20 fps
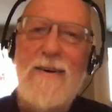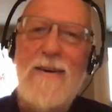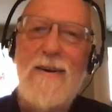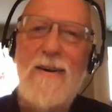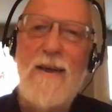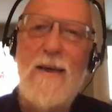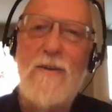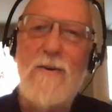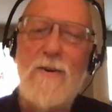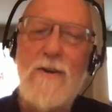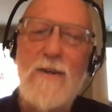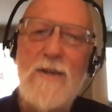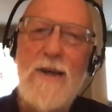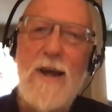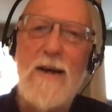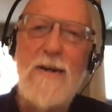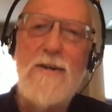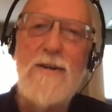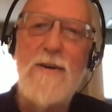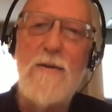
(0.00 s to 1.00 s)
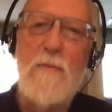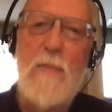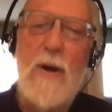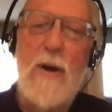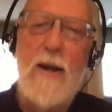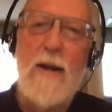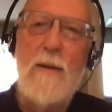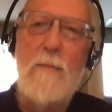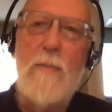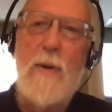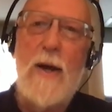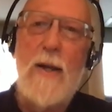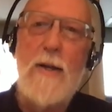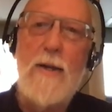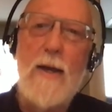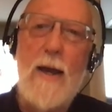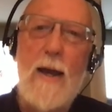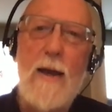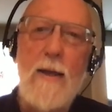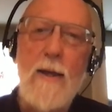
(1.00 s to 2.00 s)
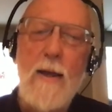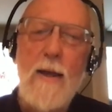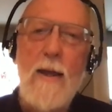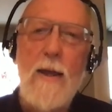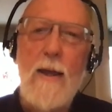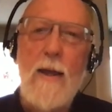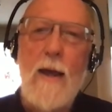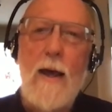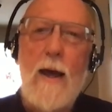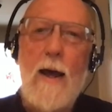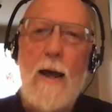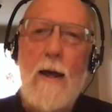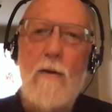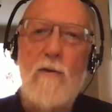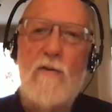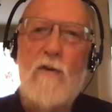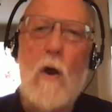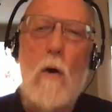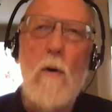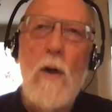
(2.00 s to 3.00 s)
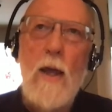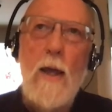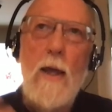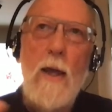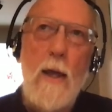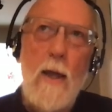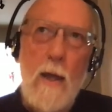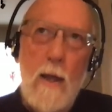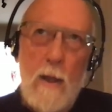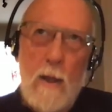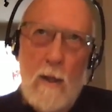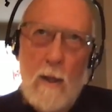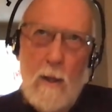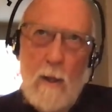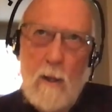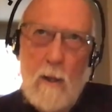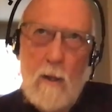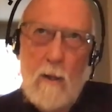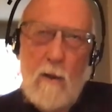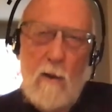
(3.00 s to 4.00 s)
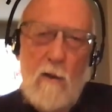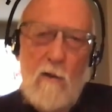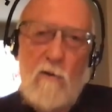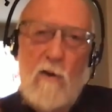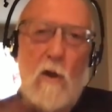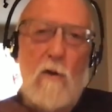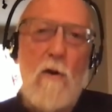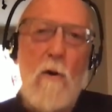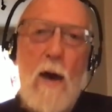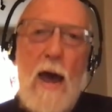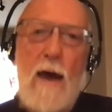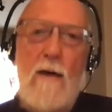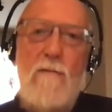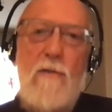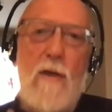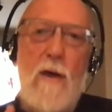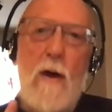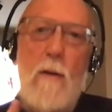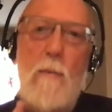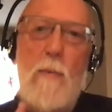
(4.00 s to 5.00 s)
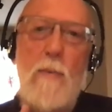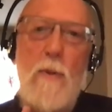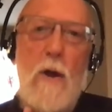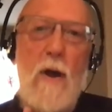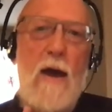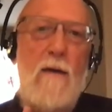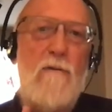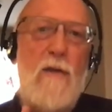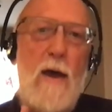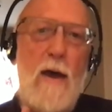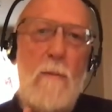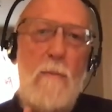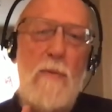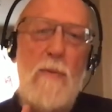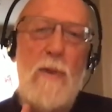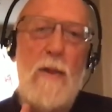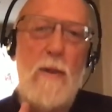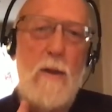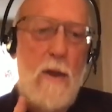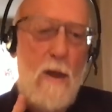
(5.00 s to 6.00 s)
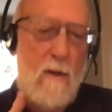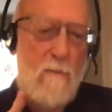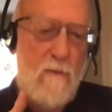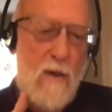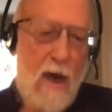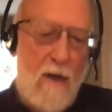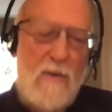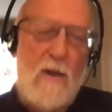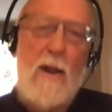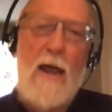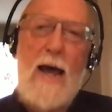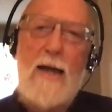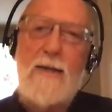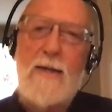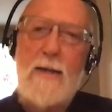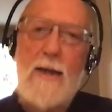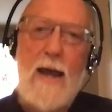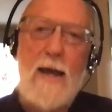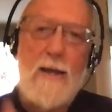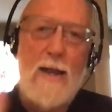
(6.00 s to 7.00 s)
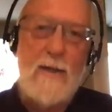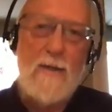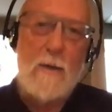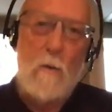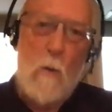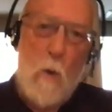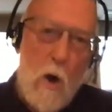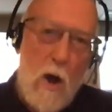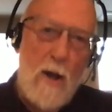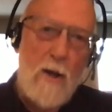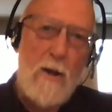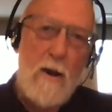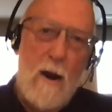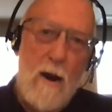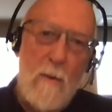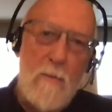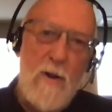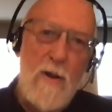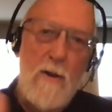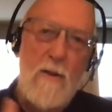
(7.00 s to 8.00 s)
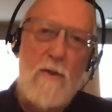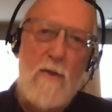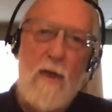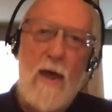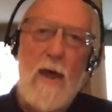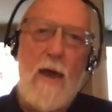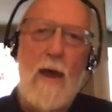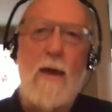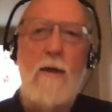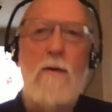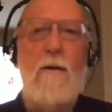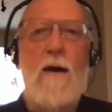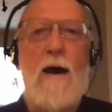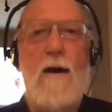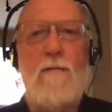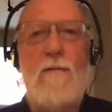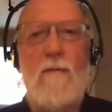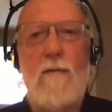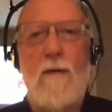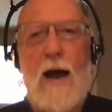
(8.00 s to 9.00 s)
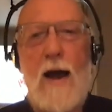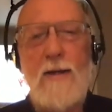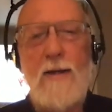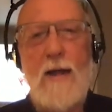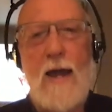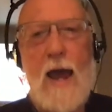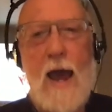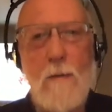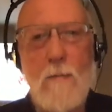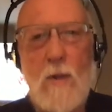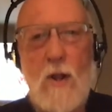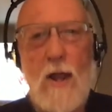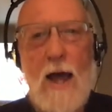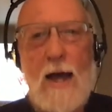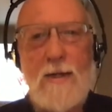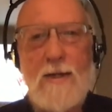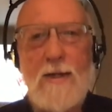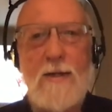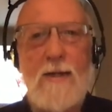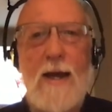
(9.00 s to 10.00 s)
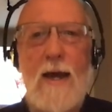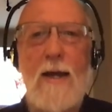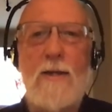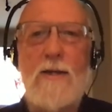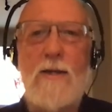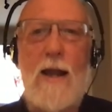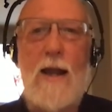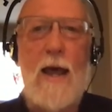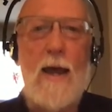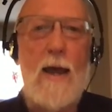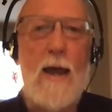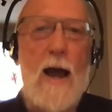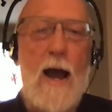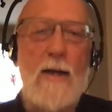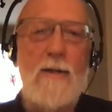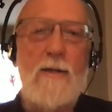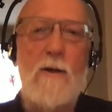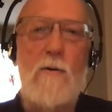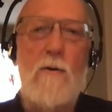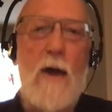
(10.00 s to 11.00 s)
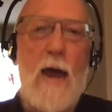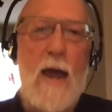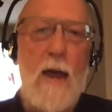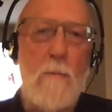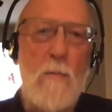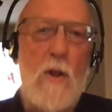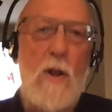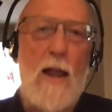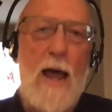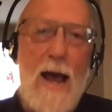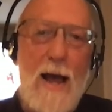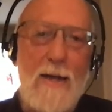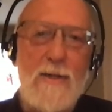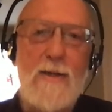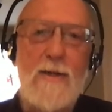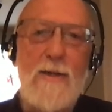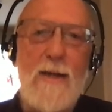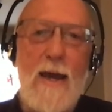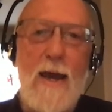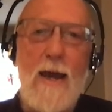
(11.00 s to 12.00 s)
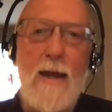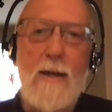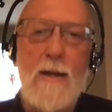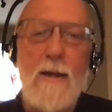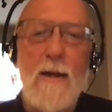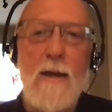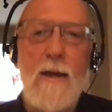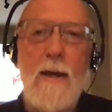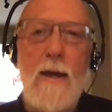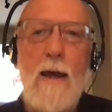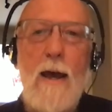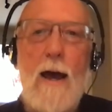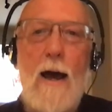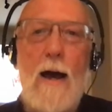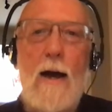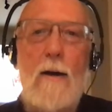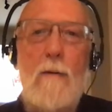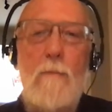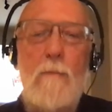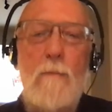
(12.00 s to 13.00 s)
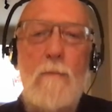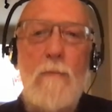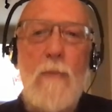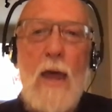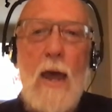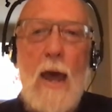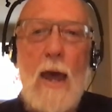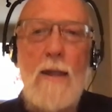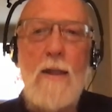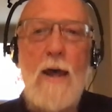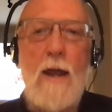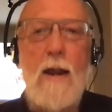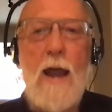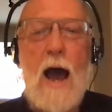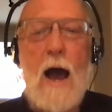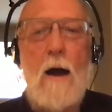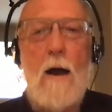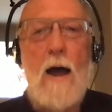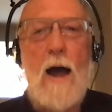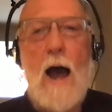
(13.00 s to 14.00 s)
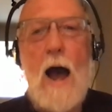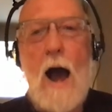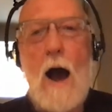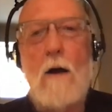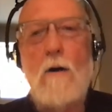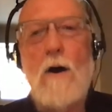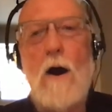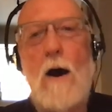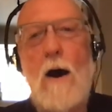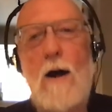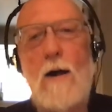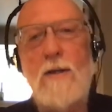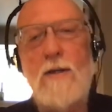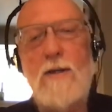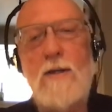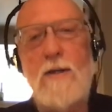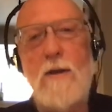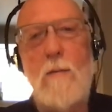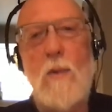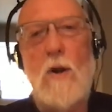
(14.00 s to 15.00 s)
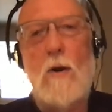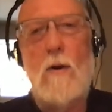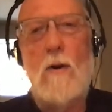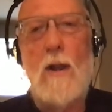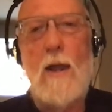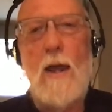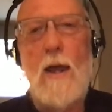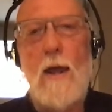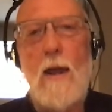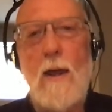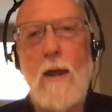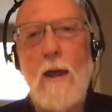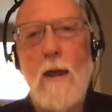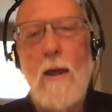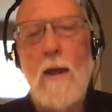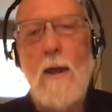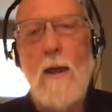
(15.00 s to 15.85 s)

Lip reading: another discussion. But so you have ethyl acetate. That's a 1 carbon thing. You have amyl acetates like isoamyl acetate, and then alcohol similarly.